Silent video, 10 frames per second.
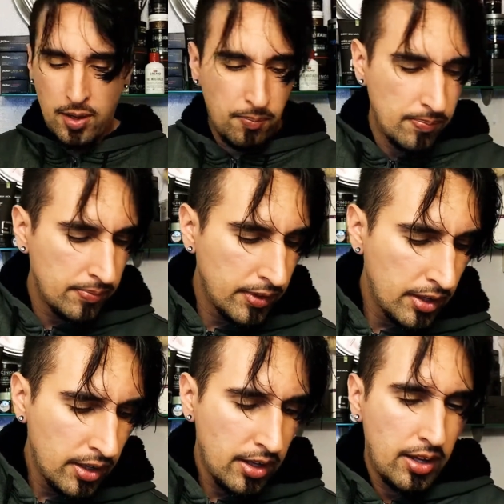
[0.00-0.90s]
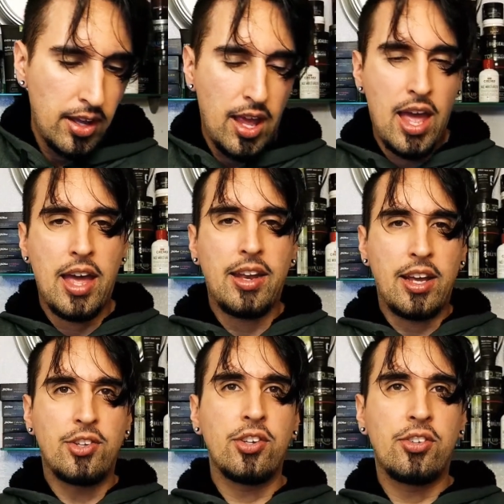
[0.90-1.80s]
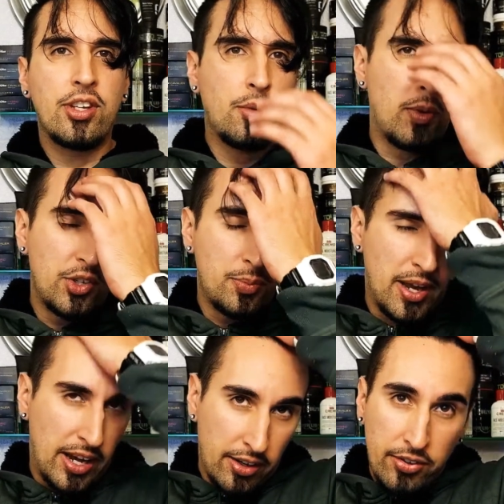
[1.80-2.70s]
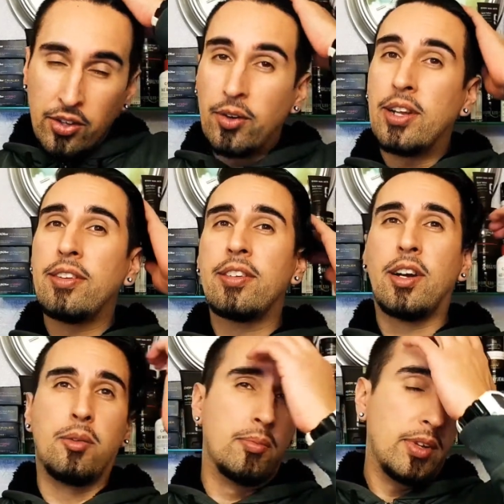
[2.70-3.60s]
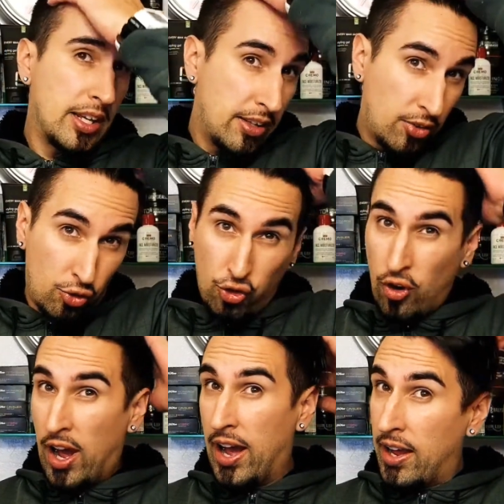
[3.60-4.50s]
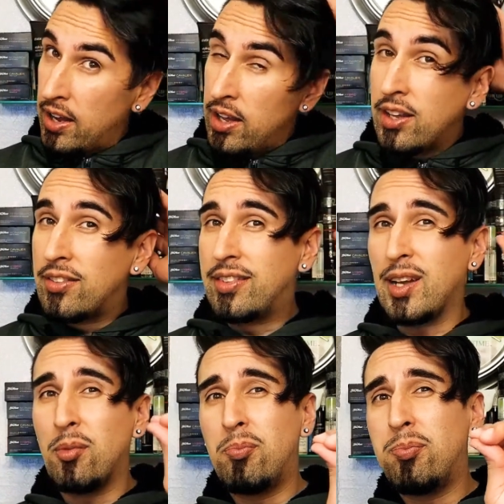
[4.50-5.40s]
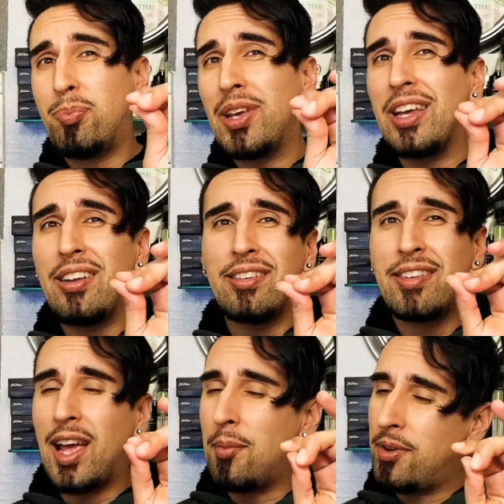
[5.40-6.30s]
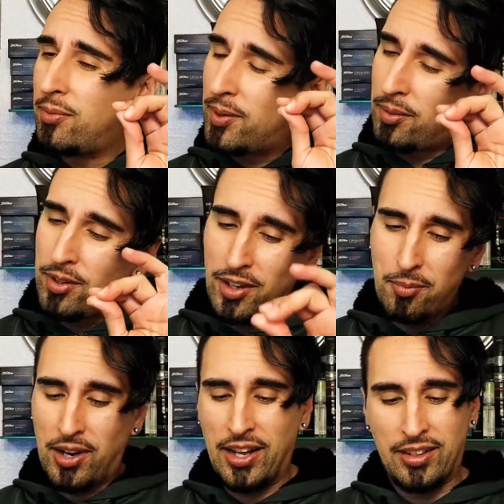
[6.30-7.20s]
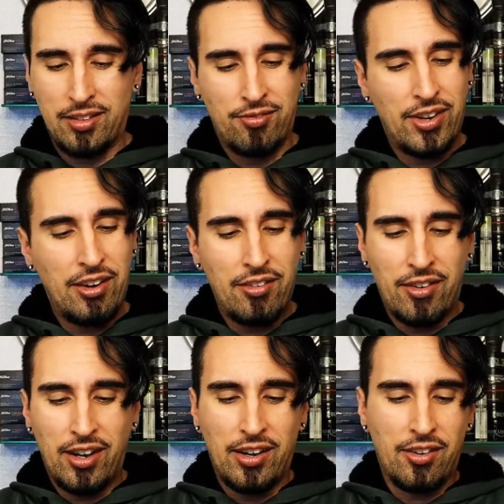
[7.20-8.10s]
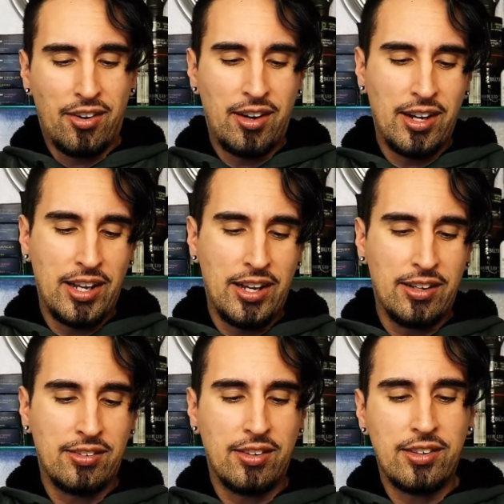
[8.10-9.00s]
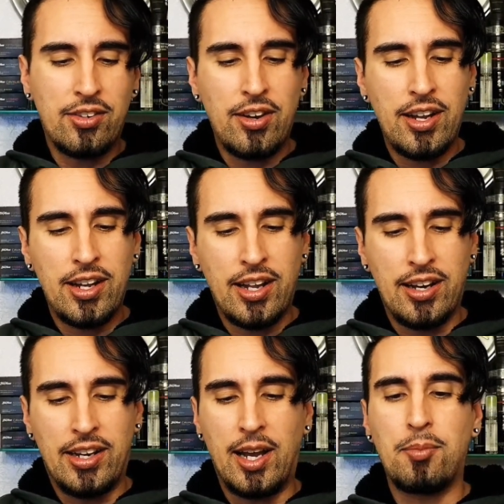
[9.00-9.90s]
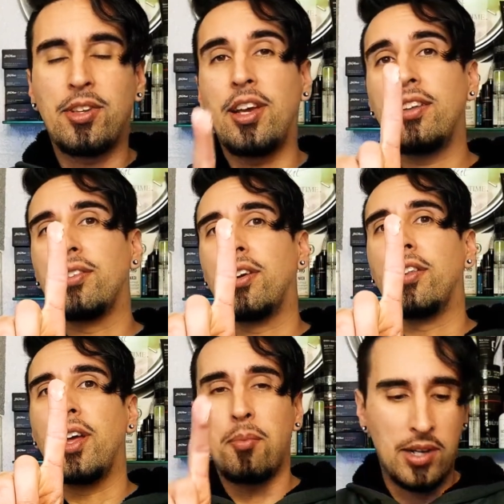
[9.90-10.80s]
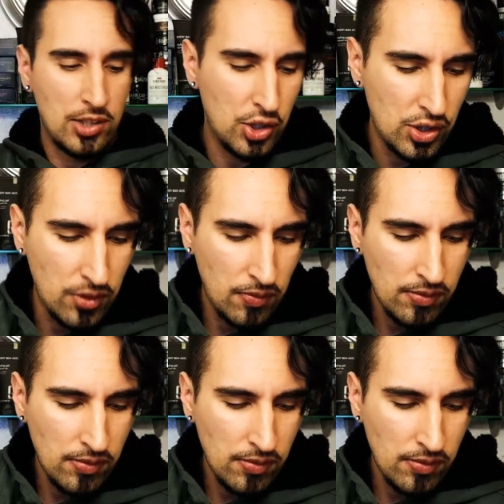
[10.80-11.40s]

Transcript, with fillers: up and I just did wash my hair so it is um it is dry just a bit of dampness but I'm talking about like very very little hardly any so let's go ahead and get a dime size around that much